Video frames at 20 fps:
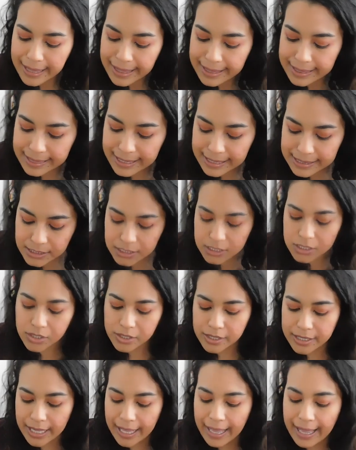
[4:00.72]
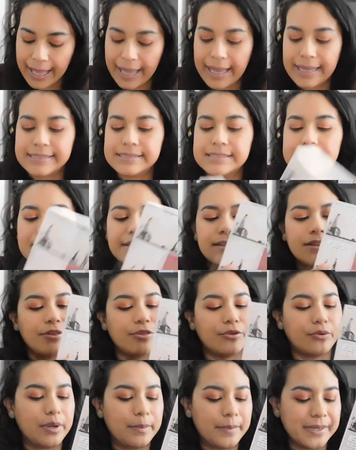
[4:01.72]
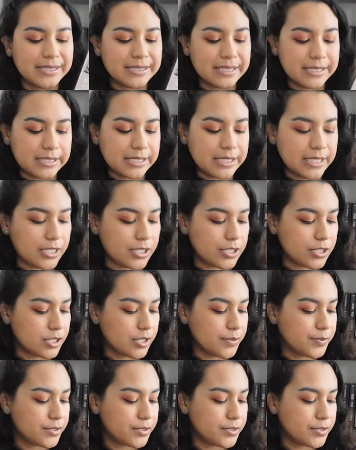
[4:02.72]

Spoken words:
Let's look at the Three Musketeers.